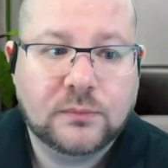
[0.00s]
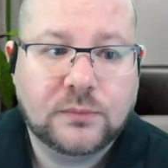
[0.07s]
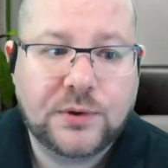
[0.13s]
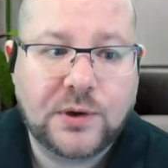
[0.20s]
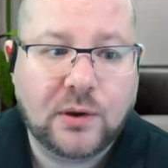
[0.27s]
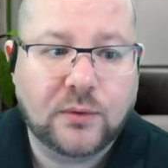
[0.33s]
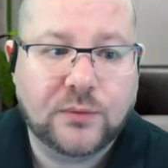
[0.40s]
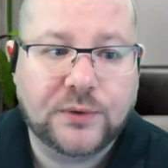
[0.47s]

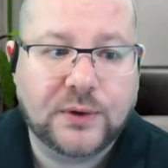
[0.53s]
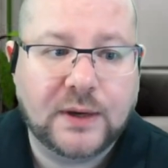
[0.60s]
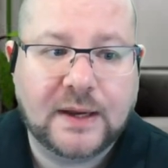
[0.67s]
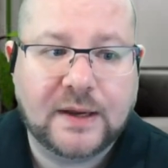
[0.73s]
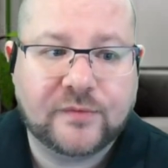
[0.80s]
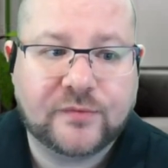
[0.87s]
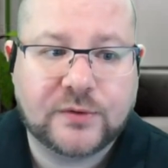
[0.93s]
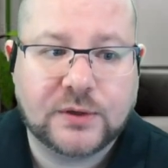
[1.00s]
No, not
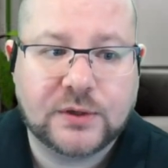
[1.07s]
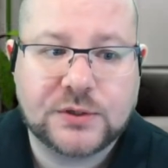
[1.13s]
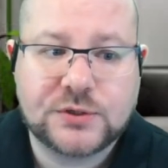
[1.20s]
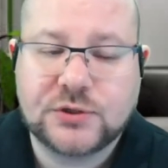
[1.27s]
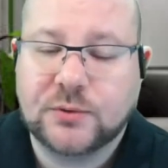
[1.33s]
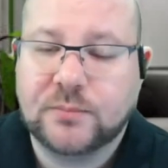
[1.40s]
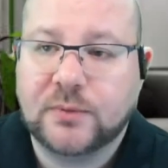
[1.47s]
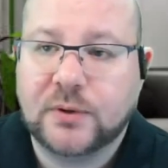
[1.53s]
after
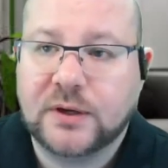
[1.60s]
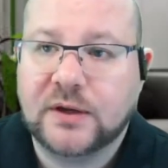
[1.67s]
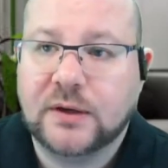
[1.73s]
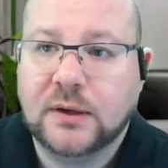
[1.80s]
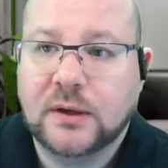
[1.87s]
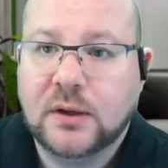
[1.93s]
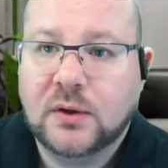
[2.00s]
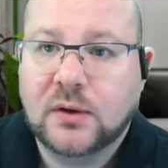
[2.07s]

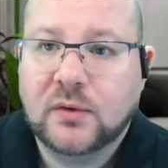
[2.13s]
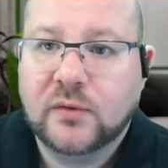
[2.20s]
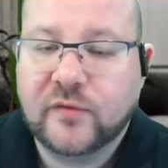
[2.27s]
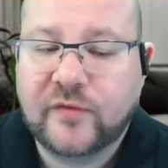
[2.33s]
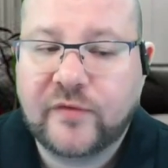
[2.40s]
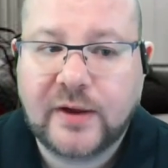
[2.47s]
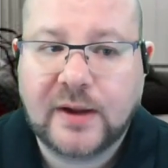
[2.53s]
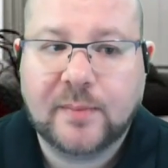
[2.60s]
somebody
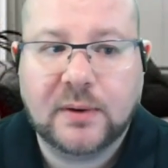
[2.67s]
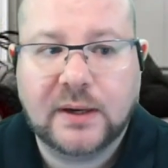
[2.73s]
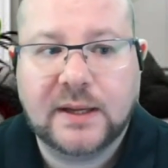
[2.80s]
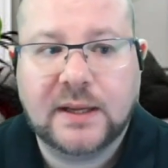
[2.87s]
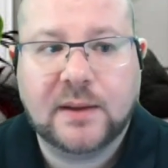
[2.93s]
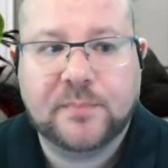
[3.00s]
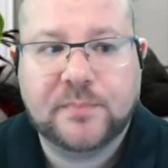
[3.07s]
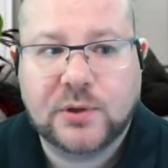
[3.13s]

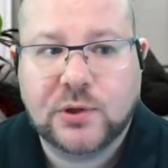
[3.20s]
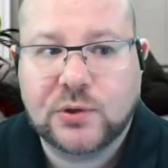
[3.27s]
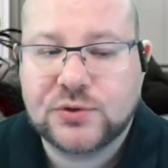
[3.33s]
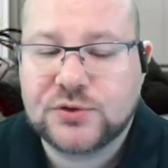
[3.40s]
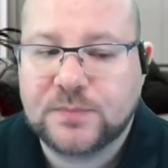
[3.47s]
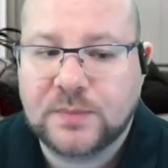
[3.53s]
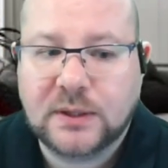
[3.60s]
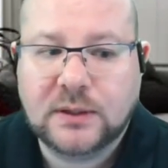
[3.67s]
verbally
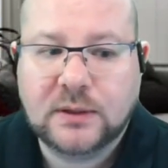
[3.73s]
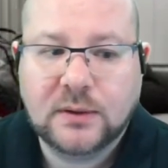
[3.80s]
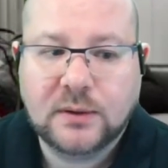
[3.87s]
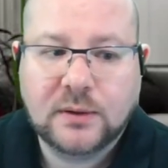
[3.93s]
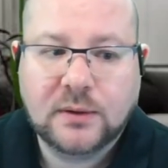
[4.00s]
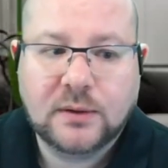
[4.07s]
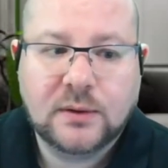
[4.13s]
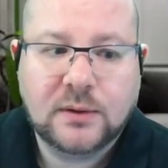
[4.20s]
abused me.
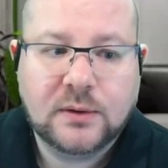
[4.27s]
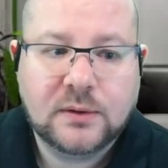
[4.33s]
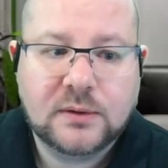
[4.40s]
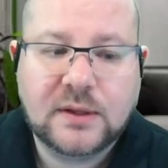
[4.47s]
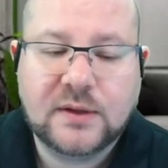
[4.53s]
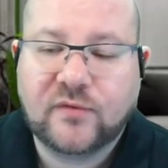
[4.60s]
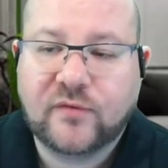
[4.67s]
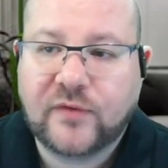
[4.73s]

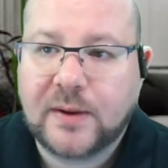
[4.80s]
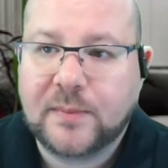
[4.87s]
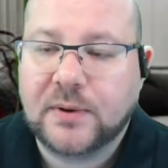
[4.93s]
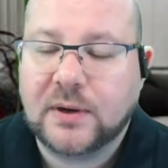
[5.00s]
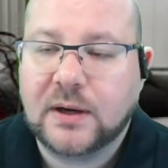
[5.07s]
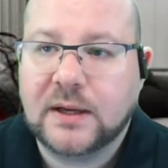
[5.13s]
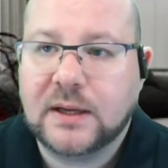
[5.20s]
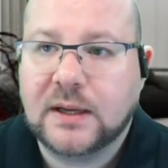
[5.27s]
They
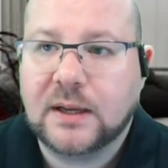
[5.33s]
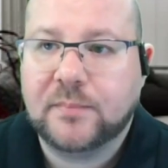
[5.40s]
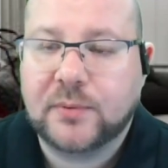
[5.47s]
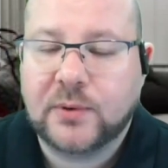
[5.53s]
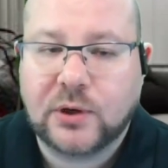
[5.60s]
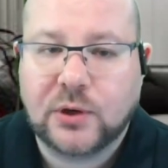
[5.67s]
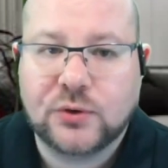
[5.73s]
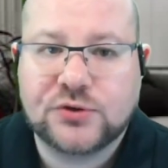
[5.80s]
verbally
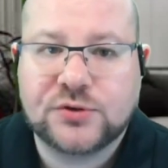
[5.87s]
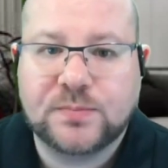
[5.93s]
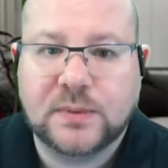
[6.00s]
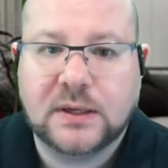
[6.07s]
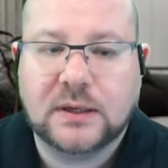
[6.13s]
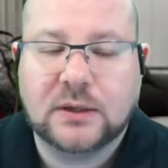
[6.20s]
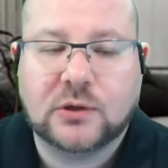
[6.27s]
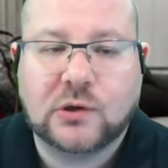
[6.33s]
abused
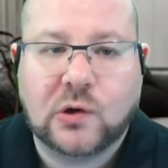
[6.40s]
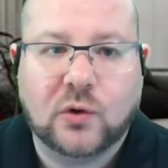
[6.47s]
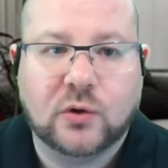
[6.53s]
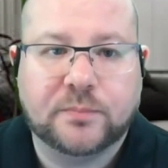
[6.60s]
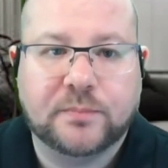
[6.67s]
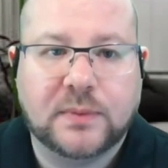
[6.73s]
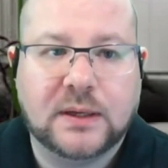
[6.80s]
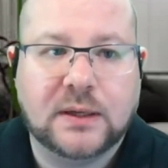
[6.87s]
me and called
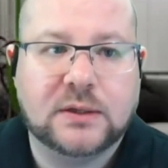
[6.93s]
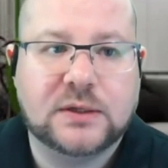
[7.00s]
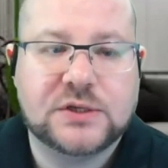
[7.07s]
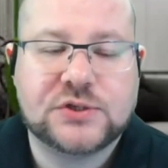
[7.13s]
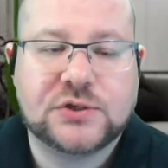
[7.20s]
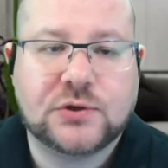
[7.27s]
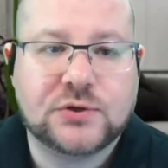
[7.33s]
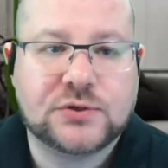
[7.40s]
me
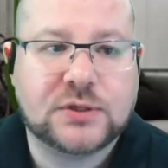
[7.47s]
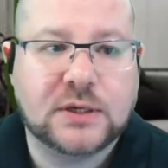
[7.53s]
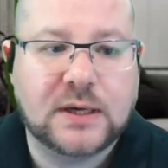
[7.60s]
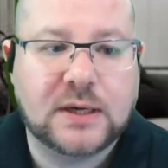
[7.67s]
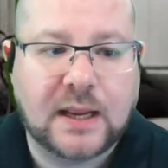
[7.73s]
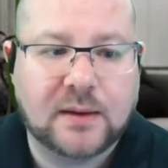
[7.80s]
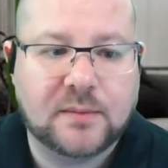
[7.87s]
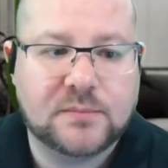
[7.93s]
disgusting
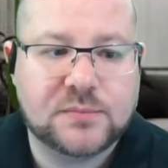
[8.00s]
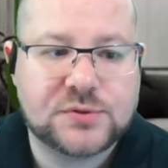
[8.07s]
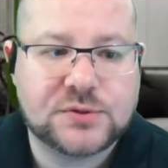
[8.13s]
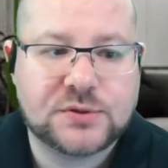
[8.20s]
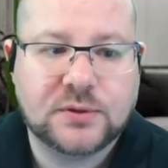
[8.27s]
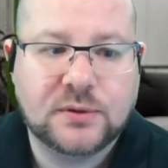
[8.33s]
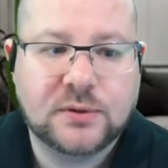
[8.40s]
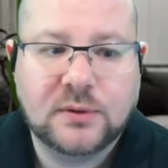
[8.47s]
names.
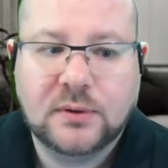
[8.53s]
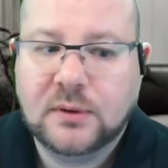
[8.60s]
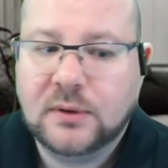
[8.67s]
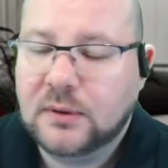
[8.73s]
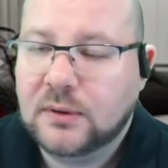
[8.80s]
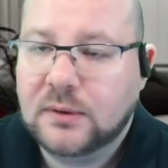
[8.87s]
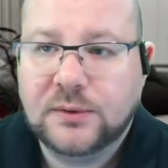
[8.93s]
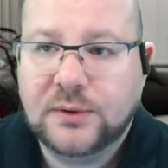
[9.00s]

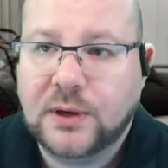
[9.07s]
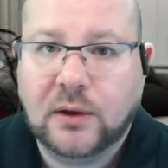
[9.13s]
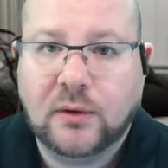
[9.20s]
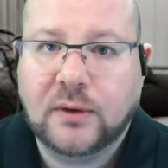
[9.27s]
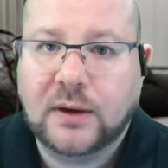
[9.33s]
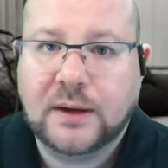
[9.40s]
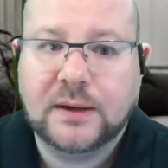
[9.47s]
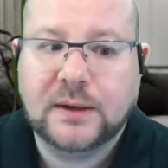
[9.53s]
No,
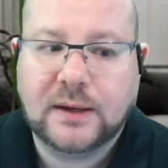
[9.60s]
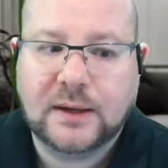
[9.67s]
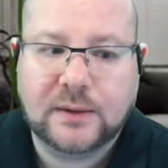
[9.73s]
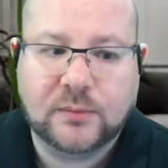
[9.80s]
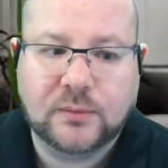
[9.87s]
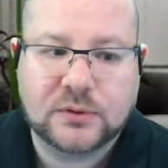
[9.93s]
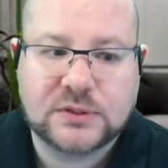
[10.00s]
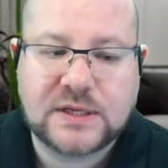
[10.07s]
I, I
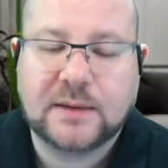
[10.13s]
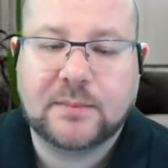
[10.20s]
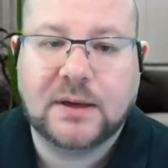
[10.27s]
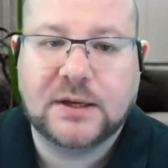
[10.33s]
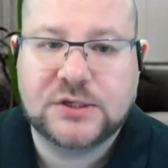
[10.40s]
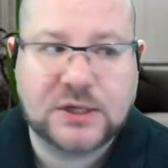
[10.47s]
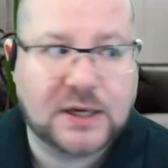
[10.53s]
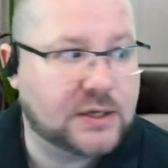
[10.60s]
will take my
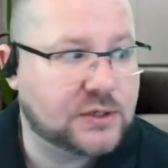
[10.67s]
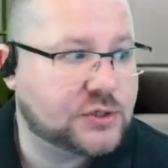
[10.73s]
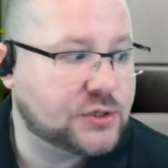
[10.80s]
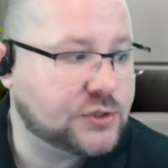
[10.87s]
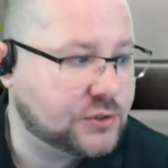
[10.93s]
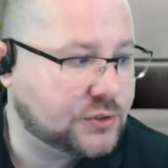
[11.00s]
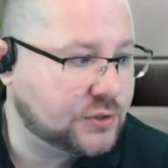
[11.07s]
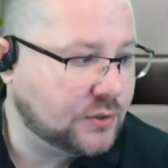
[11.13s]

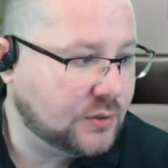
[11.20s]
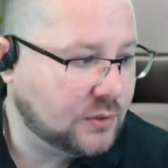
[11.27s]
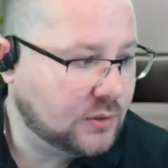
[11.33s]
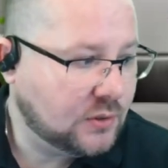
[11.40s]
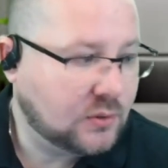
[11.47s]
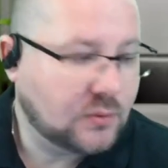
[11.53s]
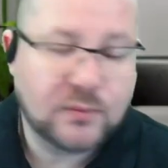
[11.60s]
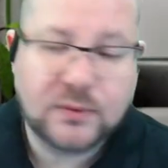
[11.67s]
chances
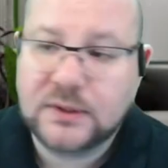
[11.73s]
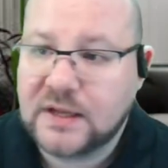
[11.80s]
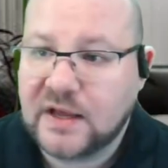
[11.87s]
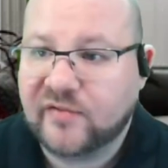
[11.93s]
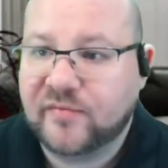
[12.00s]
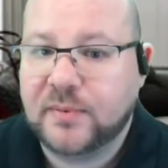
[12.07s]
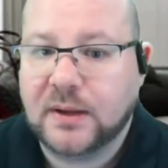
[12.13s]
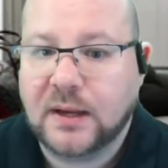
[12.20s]
with the
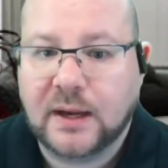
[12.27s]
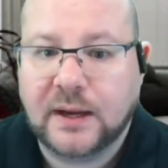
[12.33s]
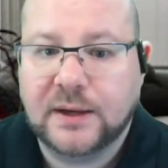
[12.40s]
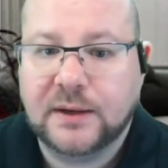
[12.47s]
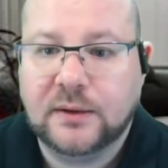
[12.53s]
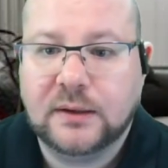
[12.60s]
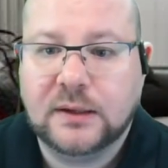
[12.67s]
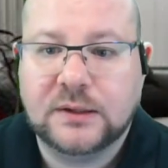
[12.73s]

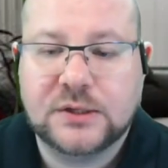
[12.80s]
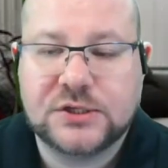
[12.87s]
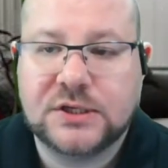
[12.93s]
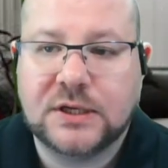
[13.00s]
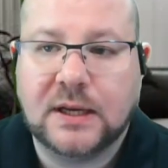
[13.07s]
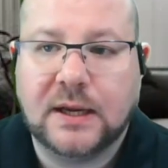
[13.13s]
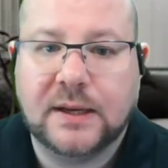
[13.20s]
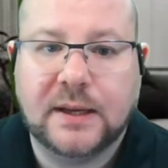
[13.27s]
FBI and the
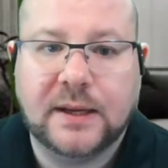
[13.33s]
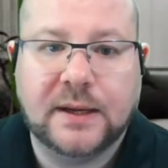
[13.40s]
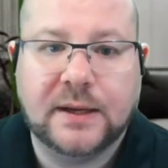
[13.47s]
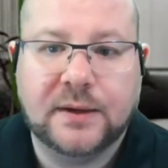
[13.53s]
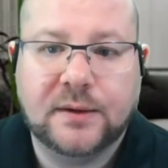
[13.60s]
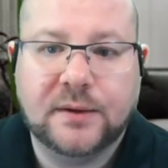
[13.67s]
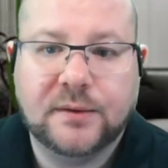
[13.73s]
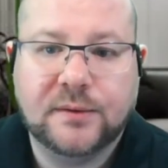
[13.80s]
CIA